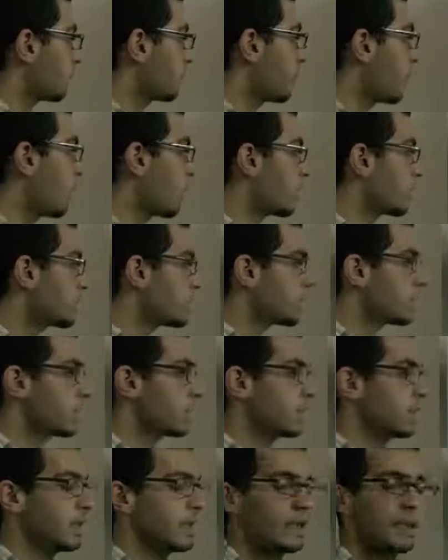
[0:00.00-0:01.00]
part
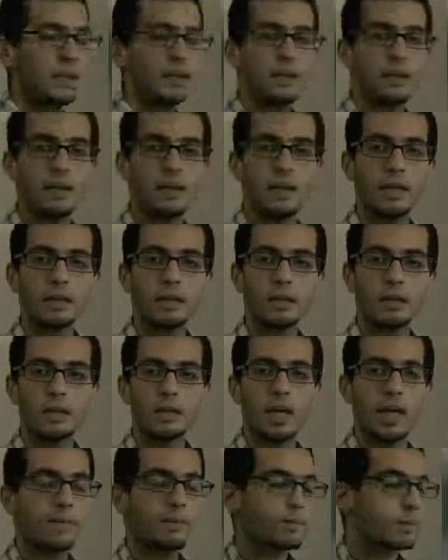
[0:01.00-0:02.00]
in the next
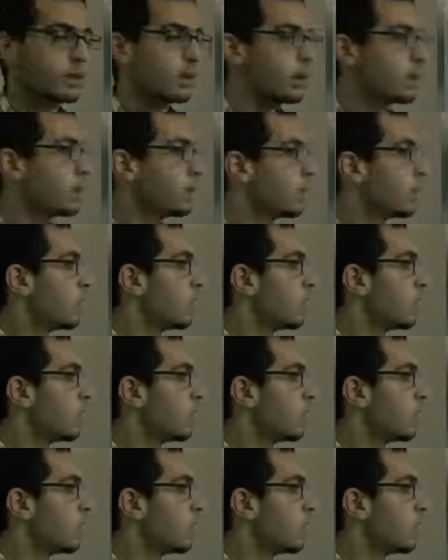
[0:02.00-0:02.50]
chapter.